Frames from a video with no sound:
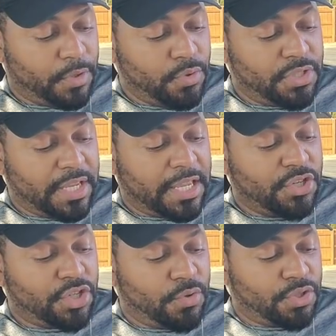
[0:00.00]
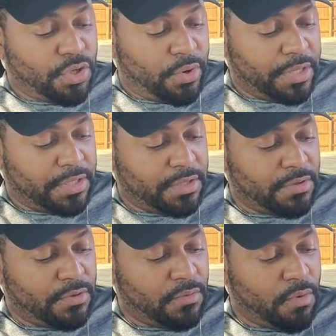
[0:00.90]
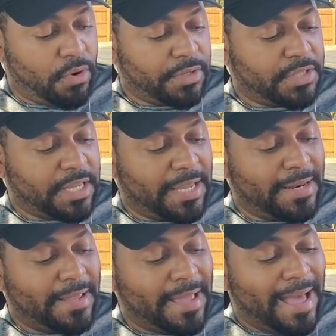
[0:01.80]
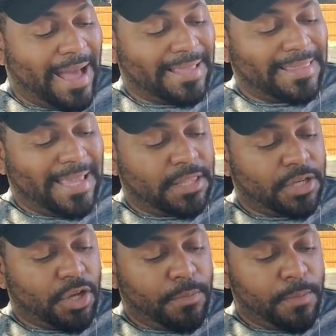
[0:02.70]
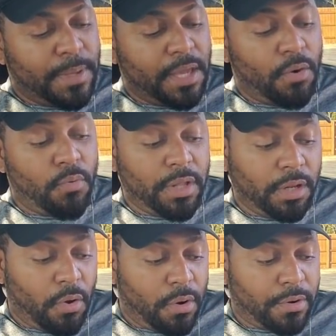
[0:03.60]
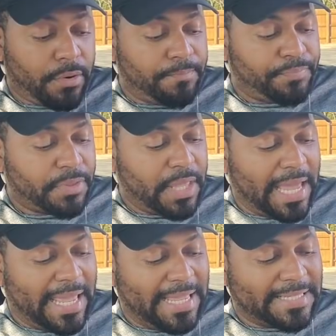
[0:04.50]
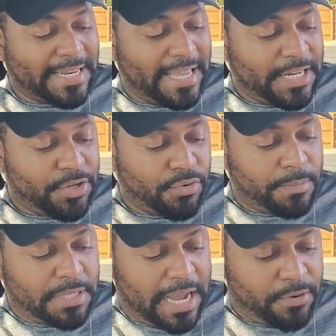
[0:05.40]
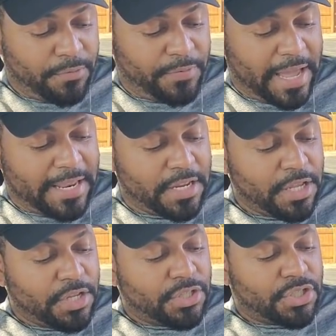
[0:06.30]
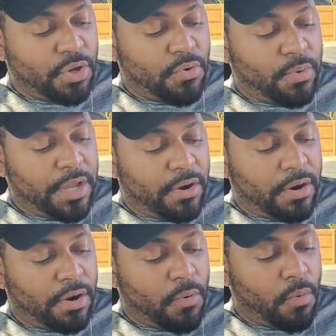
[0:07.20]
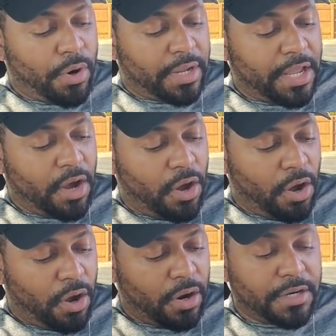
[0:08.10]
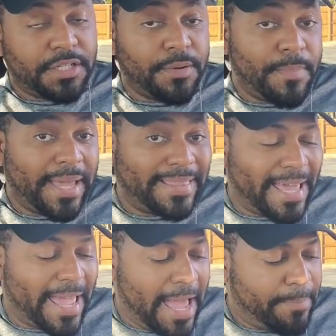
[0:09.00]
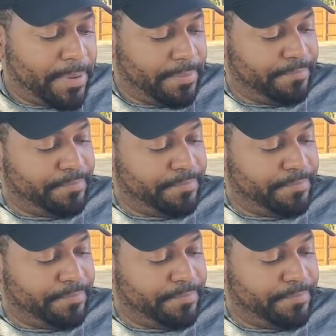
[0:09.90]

Usyk and Joe Joyce," Warren said. "I think the WBO will order that as an interim title fight, so we are working hard to make that happen."